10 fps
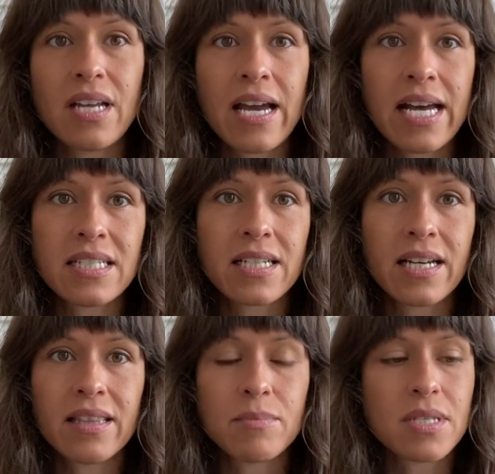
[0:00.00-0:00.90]
I had to
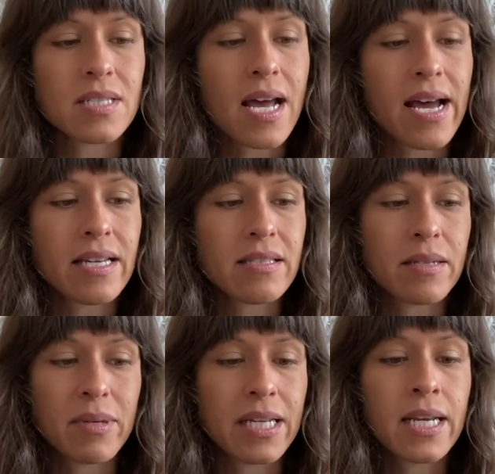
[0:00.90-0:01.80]
cut them to size a
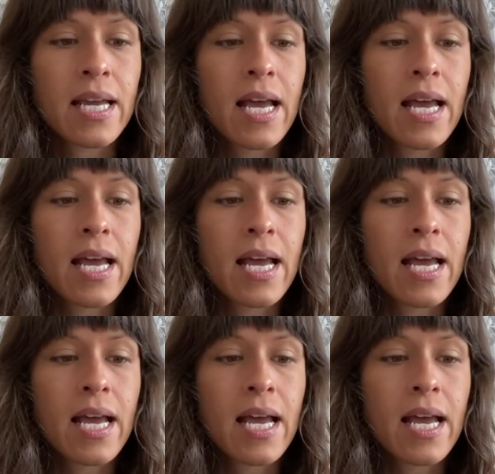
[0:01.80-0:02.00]
bit,